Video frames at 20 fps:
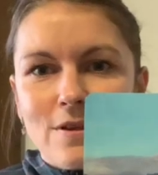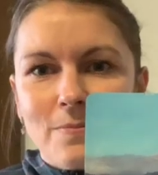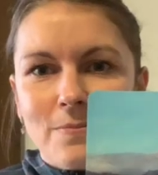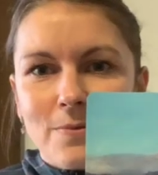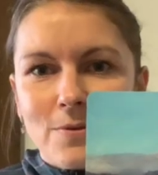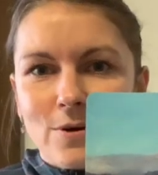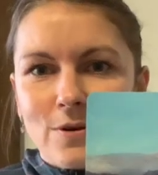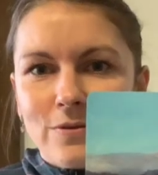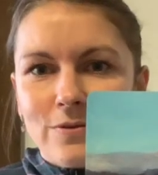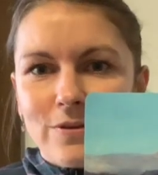the
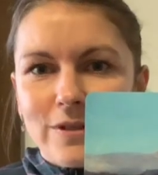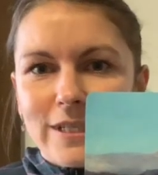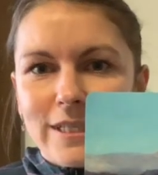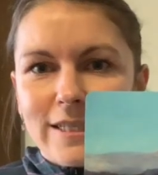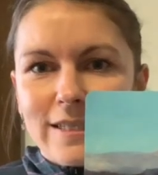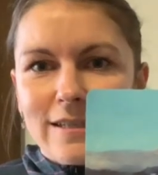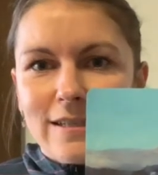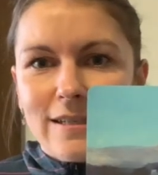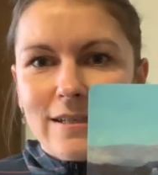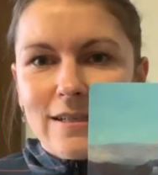
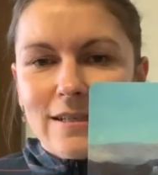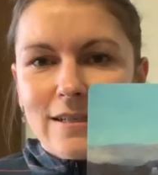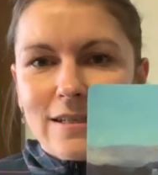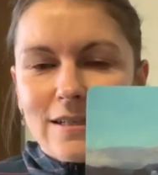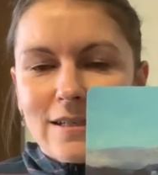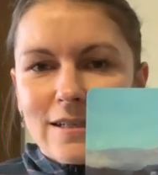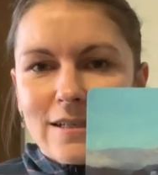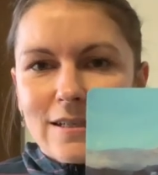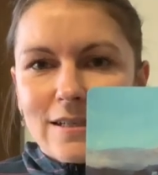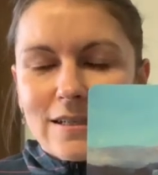prophet.
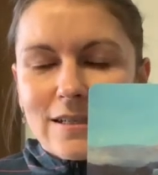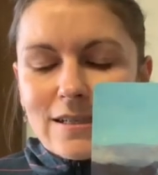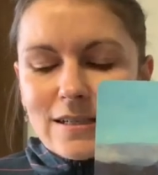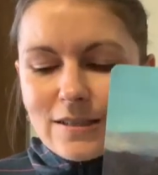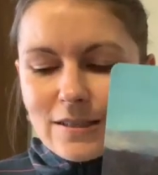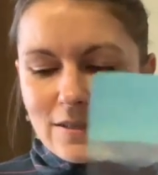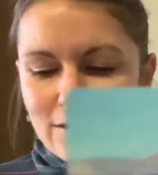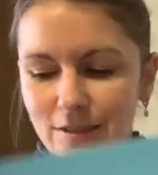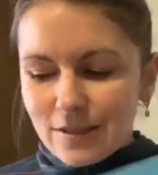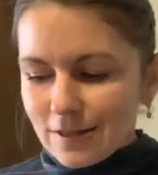
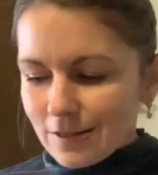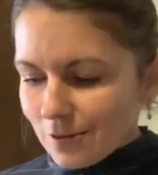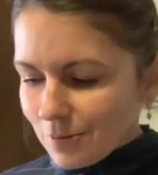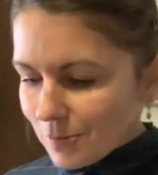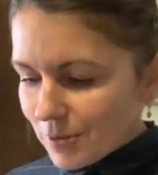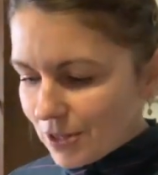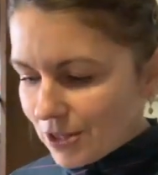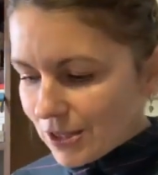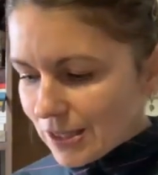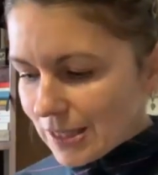Just so
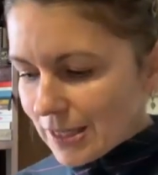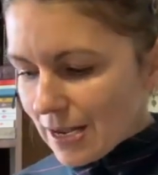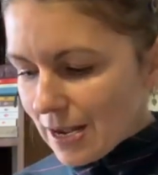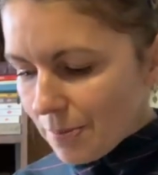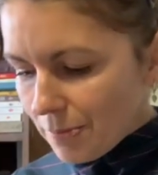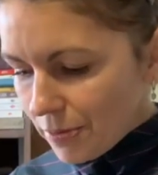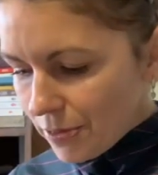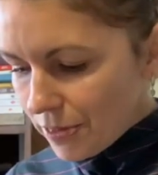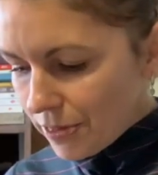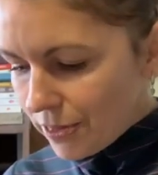much
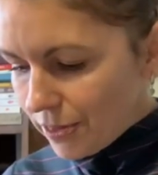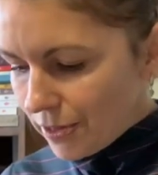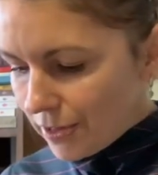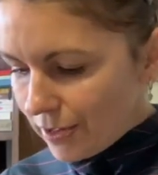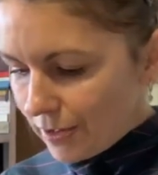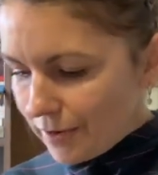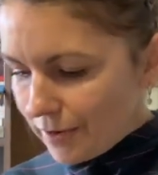depth.